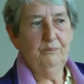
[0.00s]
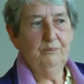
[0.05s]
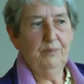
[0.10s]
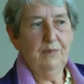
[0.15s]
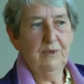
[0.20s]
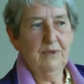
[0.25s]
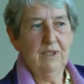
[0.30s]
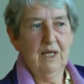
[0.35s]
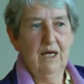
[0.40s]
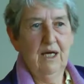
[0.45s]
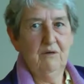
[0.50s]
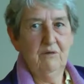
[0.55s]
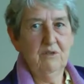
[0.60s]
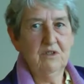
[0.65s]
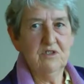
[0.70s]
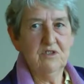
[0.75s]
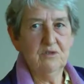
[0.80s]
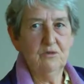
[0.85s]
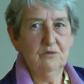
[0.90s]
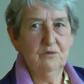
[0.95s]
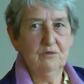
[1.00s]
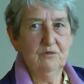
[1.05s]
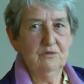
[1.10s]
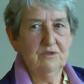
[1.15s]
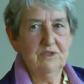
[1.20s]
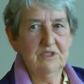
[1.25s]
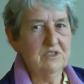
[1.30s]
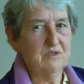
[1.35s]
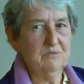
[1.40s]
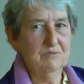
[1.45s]
But now it's all
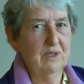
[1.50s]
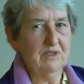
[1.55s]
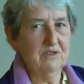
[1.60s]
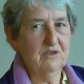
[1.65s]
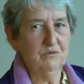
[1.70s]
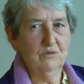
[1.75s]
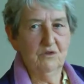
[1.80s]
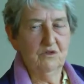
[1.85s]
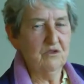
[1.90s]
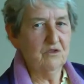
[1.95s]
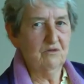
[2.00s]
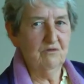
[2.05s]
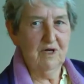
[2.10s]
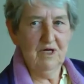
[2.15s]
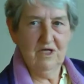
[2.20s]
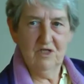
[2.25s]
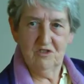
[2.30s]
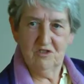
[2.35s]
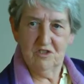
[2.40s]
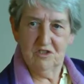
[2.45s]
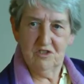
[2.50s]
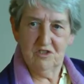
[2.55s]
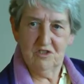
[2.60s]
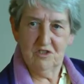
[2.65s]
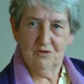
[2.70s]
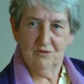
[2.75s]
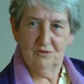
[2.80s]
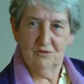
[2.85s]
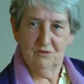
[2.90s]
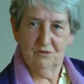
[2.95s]
doesn't matter what your age
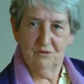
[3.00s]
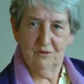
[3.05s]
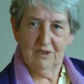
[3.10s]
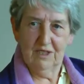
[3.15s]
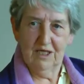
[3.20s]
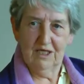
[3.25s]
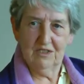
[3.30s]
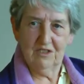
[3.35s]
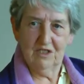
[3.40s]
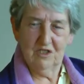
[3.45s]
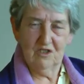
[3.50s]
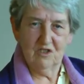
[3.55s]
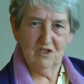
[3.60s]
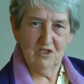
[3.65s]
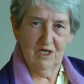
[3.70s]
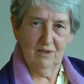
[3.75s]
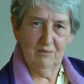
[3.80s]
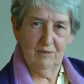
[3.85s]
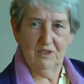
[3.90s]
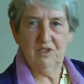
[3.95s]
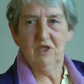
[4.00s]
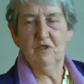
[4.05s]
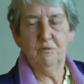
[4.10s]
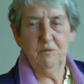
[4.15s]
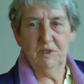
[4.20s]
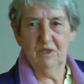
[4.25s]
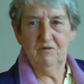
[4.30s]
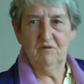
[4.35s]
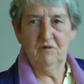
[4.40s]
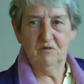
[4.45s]
is, you get dished up. I don't
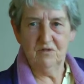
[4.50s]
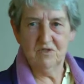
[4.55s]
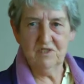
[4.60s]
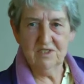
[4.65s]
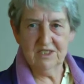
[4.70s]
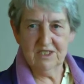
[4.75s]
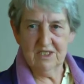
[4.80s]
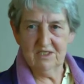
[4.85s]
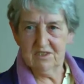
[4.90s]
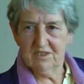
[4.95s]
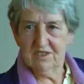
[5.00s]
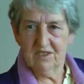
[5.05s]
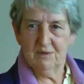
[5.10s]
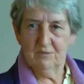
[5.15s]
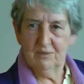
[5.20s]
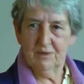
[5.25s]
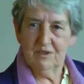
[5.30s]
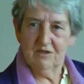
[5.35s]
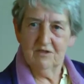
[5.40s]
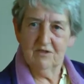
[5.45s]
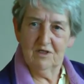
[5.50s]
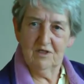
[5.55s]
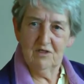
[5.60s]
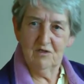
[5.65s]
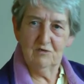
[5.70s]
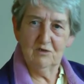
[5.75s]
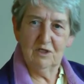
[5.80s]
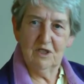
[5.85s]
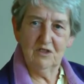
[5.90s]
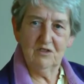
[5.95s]
mean if you're 60, but you know
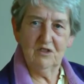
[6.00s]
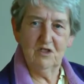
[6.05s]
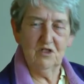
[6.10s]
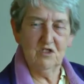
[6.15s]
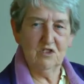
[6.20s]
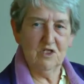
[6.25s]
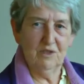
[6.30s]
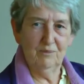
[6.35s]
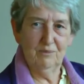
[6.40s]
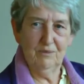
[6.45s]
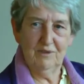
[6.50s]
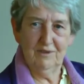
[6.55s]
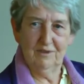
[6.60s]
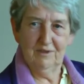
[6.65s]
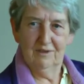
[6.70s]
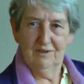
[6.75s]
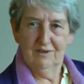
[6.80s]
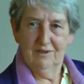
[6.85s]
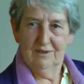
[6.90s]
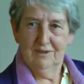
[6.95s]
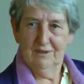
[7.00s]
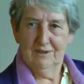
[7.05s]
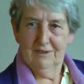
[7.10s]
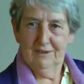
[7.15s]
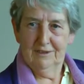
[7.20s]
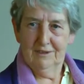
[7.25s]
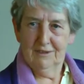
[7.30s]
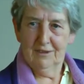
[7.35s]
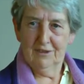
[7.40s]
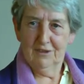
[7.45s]
you get dished up in
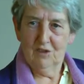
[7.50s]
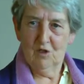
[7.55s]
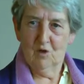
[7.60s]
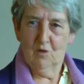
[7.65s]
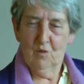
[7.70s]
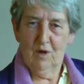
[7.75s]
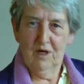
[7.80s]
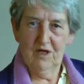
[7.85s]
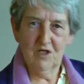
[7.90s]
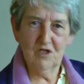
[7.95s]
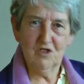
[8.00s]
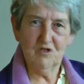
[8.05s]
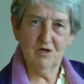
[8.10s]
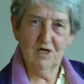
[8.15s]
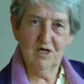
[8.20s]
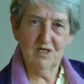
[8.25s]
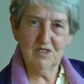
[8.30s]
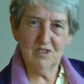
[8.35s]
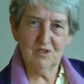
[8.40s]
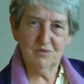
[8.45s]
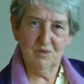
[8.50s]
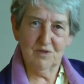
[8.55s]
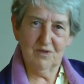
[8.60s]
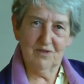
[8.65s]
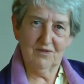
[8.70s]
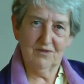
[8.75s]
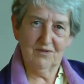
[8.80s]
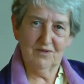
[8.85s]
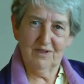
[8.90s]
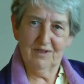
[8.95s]
your white dress
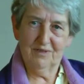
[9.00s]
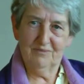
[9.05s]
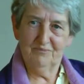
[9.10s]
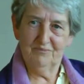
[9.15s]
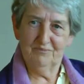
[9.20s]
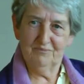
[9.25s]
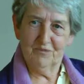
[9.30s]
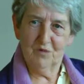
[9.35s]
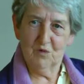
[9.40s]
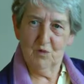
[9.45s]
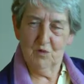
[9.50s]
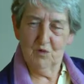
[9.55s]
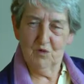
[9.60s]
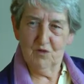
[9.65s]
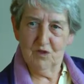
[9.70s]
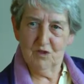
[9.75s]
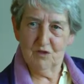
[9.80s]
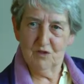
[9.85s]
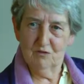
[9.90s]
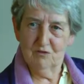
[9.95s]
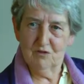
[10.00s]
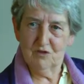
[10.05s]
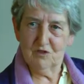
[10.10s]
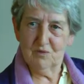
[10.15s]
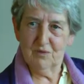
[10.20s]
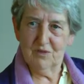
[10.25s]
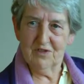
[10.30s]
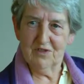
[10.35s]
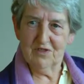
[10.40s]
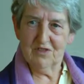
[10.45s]
with uh, all the
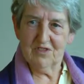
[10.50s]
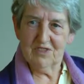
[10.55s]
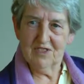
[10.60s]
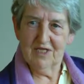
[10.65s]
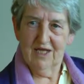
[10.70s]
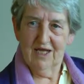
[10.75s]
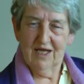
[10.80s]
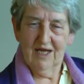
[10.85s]
accoutrements,